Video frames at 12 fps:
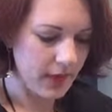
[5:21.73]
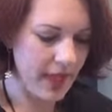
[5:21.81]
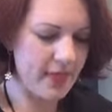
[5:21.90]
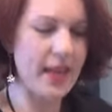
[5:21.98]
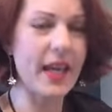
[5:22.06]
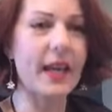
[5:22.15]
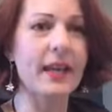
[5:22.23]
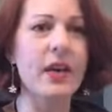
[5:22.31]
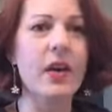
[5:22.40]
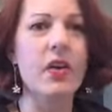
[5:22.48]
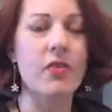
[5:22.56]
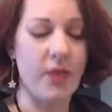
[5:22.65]
And then
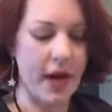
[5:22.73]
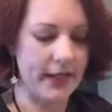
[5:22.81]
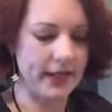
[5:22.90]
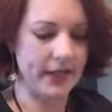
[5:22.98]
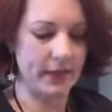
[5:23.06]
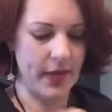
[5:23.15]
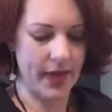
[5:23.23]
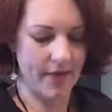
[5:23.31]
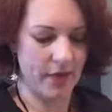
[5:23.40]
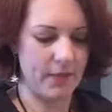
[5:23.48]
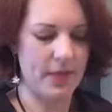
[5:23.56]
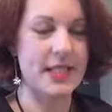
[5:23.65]
finally, we have
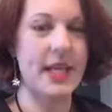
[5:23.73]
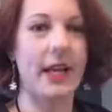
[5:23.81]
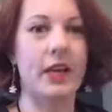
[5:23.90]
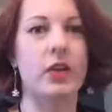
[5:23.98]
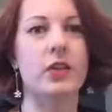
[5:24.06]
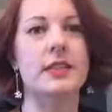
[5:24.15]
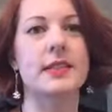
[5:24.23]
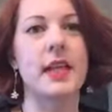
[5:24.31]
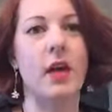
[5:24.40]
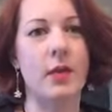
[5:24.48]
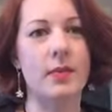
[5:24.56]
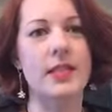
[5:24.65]
our botanicals.
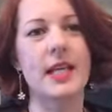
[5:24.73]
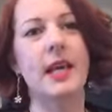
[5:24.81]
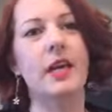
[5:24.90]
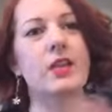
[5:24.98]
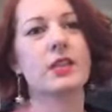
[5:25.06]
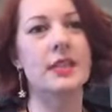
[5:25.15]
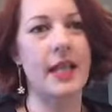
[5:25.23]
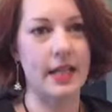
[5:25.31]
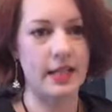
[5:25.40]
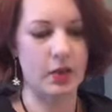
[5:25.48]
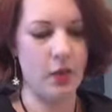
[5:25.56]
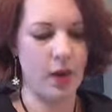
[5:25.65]
Now, our botanicals line
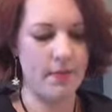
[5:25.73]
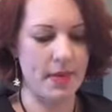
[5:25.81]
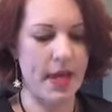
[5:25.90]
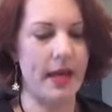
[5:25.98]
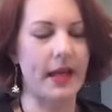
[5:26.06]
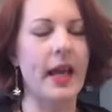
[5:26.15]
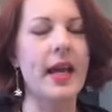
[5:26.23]
is quite big.